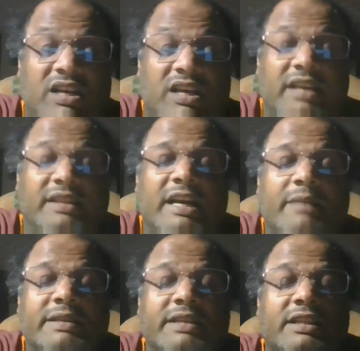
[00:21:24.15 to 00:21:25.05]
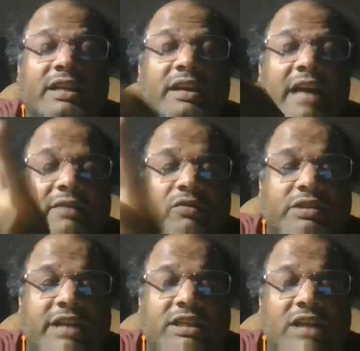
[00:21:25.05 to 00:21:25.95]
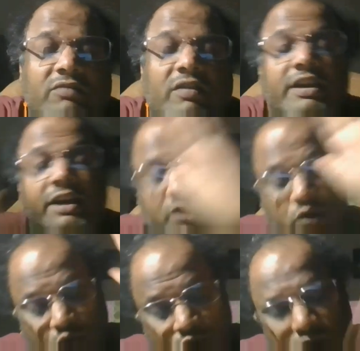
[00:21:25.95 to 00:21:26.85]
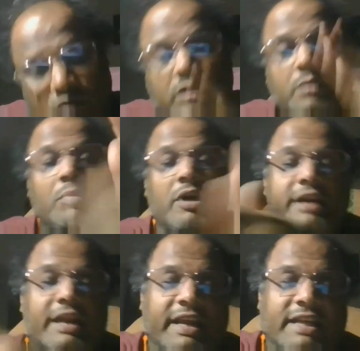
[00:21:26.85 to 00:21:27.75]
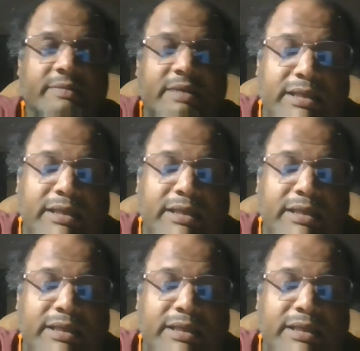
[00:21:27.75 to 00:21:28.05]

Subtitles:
In that basically that divorce case converted into murder case basically.